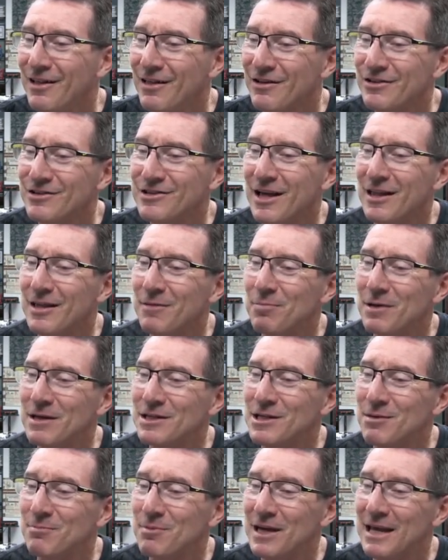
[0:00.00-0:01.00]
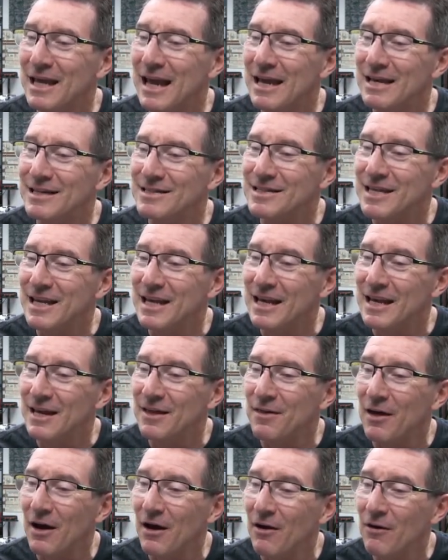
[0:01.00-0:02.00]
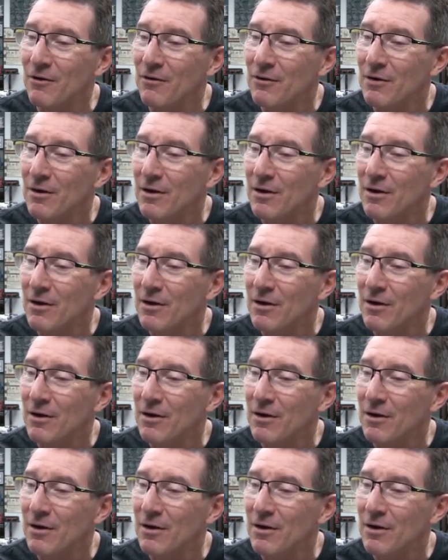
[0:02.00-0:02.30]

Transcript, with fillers: Looks like the PCB ends here, though.